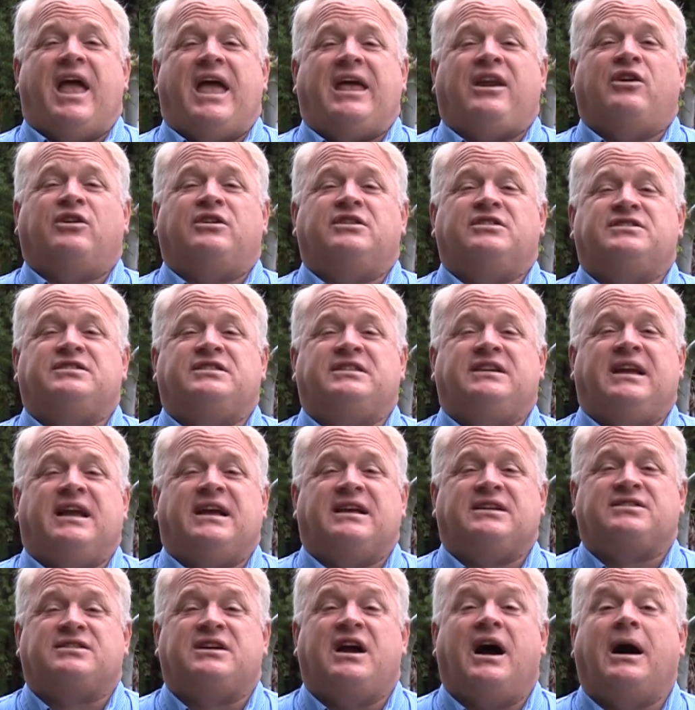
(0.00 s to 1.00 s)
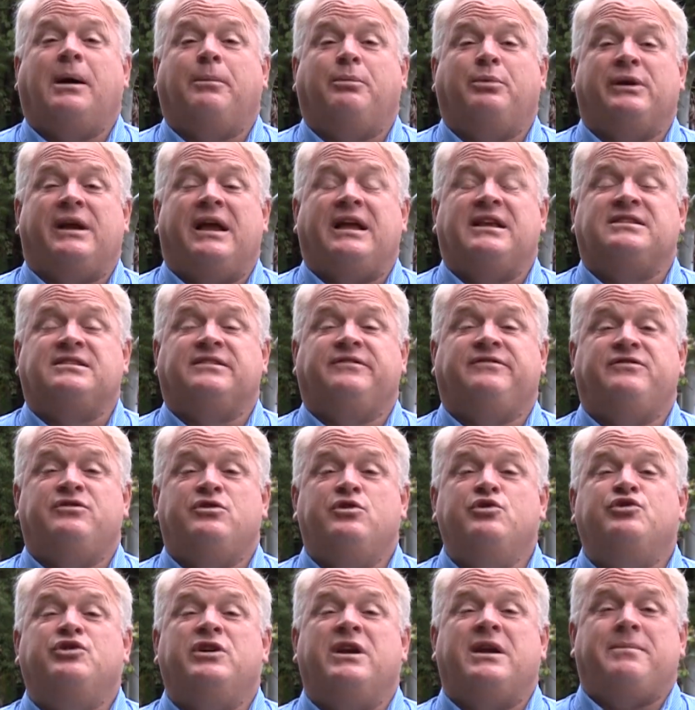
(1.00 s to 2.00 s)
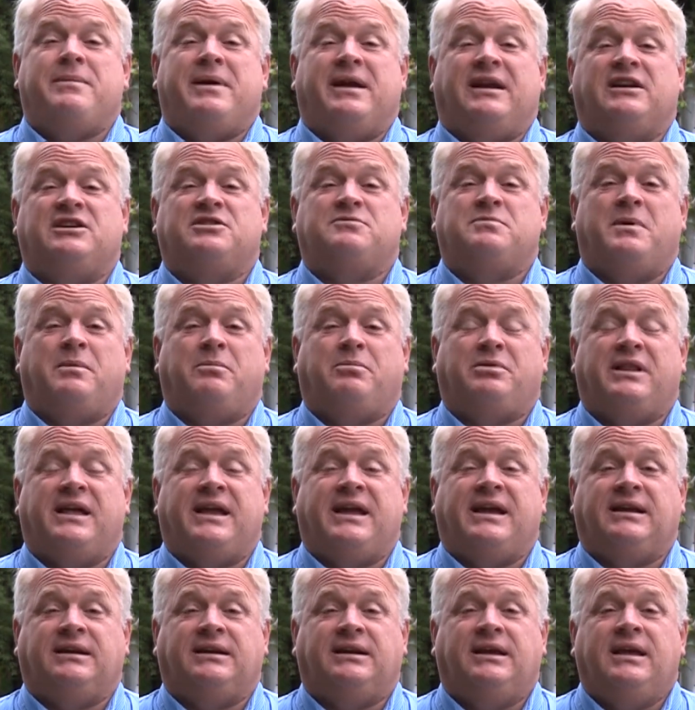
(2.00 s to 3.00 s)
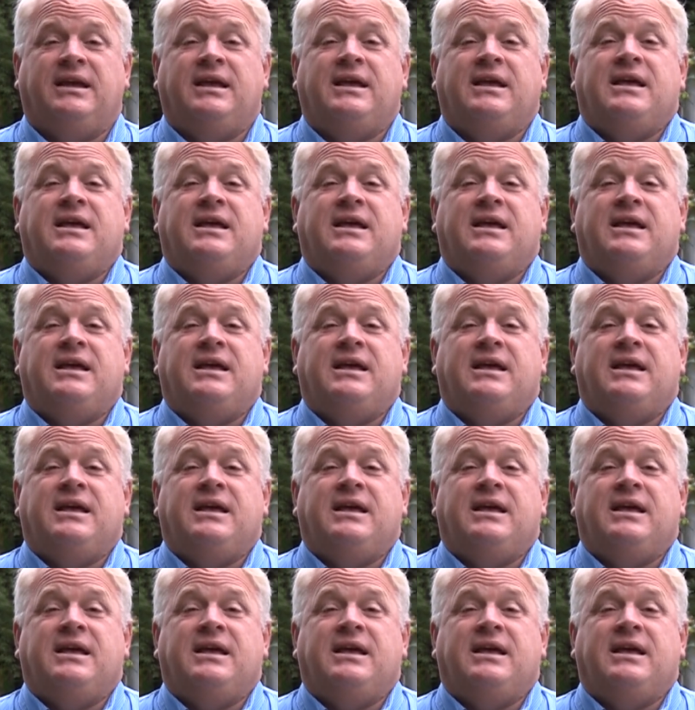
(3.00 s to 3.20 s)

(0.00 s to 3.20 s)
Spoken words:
NRCS Comprehensive Nutrient Management Plan